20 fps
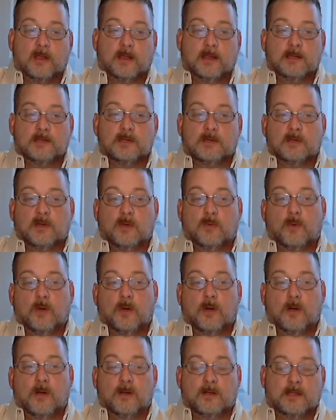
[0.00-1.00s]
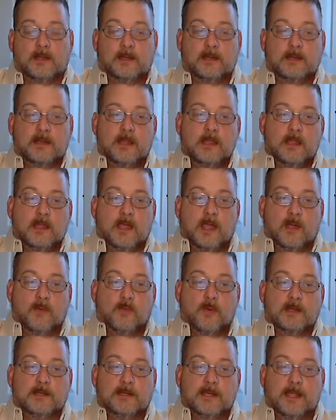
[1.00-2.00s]
And I took a walk, and I
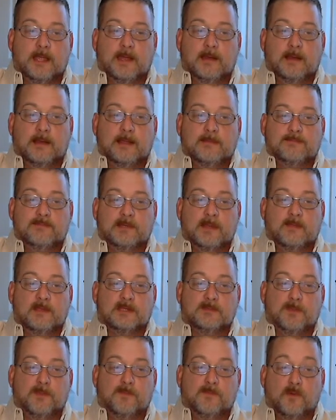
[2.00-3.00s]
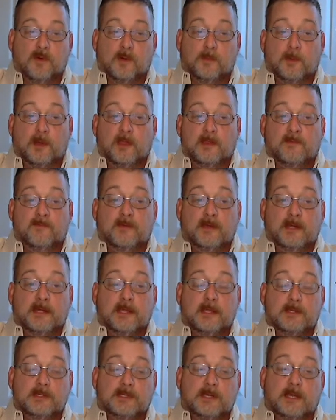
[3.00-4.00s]
went down, I've said this before in my other
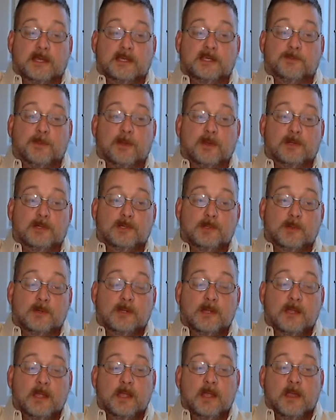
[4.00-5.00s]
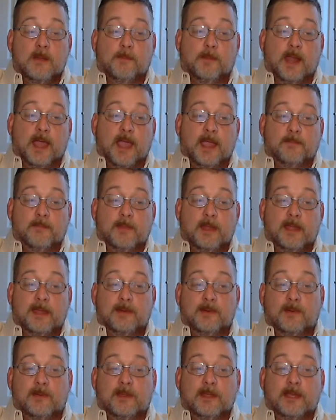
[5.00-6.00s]
videos, and I spoke to a black
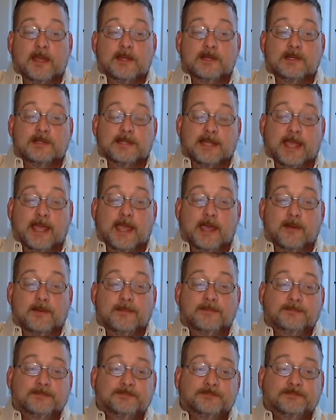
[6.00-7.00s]
man on the edge of town,